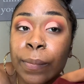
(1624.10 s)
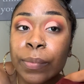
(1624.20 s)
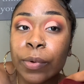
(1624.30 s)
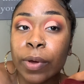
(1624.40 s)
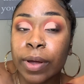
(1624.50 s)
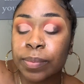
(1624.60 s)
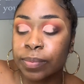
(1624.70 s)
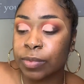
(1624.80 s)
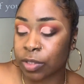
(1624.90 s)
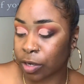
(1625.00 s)
Okay,
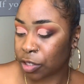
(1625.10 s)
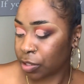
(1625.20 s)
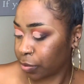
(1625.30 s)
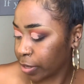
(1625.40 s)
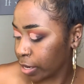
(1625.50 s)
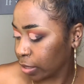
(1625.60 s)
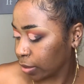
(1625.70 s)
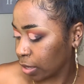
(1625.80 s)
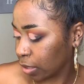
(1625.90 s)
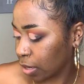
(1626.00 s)
so I just created
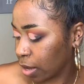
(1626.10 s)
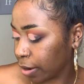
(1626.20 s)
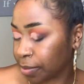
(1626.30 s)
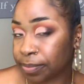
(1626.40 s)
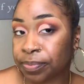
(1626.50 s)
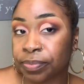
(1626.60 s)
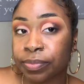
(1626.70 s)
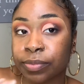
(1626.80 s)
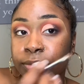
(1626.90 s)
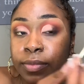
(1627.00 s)
that line
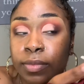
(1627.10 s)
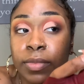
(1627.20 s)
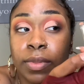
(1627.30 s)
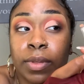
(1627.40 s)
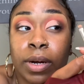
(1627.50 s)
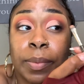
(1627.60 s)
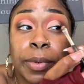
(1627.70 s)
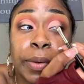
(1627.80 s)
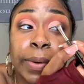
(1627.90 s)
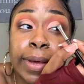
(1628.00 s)
that I'm
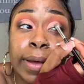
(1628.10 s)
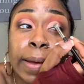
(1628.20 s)
doing.